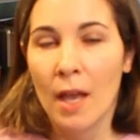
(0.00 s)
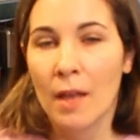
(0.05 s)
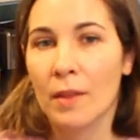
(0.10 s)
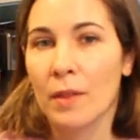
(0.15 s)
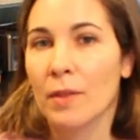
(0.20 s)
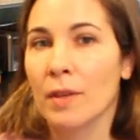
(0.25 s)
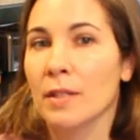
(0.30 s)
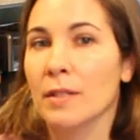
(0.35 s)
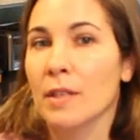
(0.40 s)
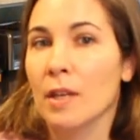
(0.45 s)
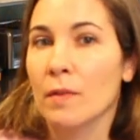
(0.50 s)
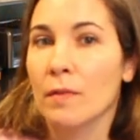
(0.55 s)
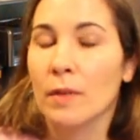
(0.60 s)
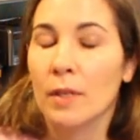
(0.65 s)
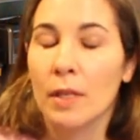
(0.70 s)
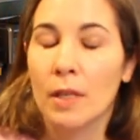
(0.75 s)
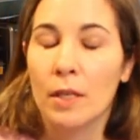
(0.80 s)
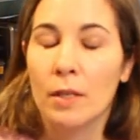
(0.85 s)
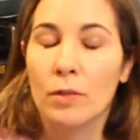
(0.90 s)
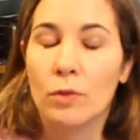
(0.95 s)
The things I
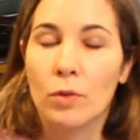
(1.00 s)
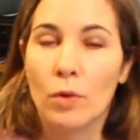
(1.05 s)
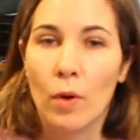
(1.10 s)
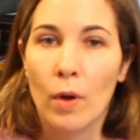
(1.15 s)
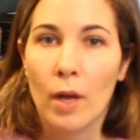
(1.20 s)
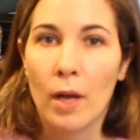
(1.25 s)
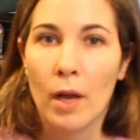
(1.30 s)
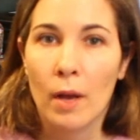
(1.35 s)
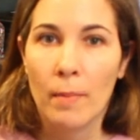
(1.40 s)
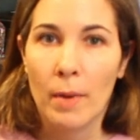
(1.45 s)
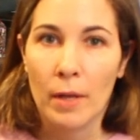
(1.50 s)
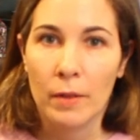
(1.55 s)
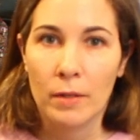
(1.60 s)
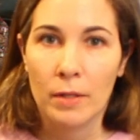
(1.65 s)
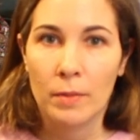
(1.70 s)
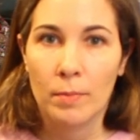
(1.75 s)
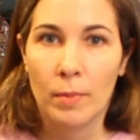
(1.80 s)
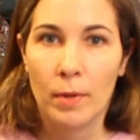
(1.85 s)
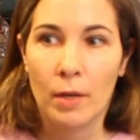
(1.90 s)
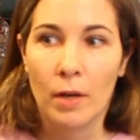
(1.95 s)
really enjoy about
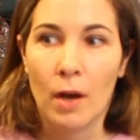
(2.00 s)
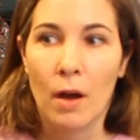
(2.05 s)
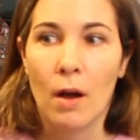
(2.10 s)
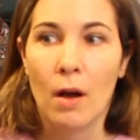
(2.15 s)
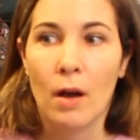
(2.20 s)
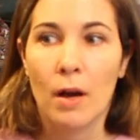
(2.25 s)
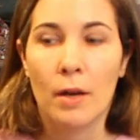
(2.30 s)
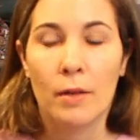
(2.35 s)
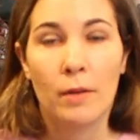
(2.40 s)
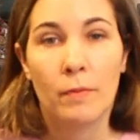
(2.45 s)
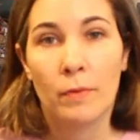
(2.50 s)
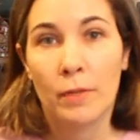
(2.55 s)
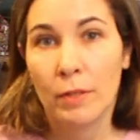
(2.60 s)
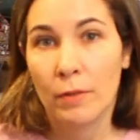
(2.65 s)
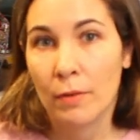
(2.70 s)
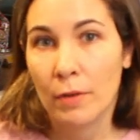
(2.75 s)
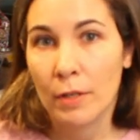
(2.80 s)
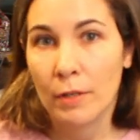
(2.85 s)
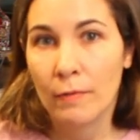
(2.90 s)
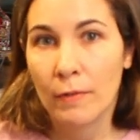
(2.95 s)
this book are the
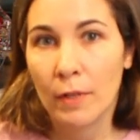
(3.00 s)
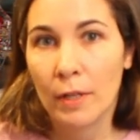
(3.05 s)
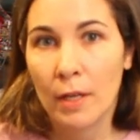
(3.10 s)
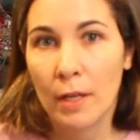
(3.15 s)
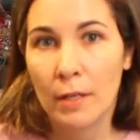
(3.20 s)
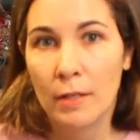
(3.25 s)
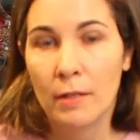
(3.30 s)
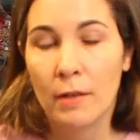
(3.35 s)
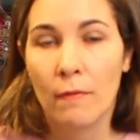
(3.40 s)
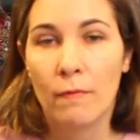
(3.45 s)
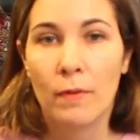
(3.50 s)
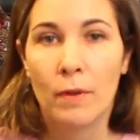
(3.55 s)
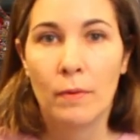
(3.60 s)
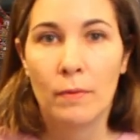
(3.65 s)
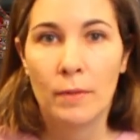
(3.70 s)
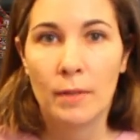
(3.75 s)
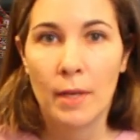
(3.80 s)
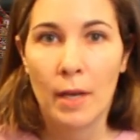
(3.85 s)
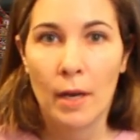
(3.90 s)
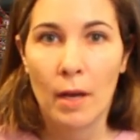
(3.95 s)
resourcefulness of
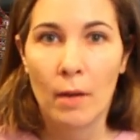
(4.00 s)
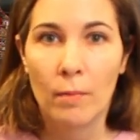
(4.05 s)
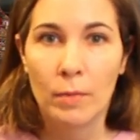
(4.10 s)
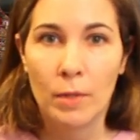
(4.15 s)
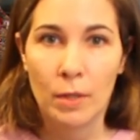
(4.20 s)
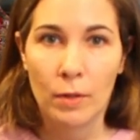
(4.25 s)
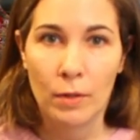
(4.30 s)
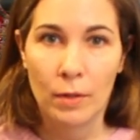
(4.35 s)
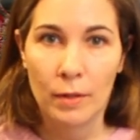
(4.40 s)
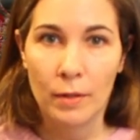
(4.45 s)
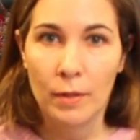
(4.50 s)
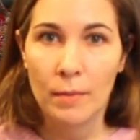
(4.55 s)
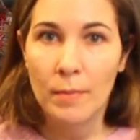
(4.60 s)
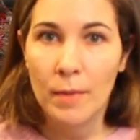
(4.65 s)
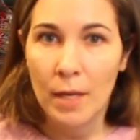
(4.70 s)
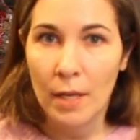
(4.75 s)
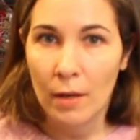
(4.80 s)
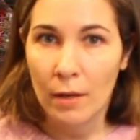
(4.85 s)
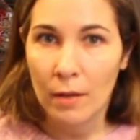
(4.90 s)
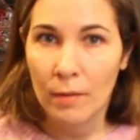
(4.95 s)
those that come to cook the
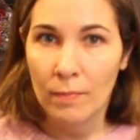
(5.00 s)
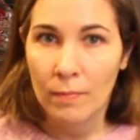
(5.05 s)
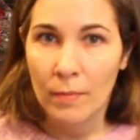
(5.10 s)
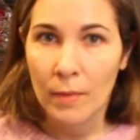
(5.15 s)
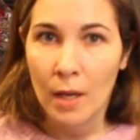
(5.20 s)
meal.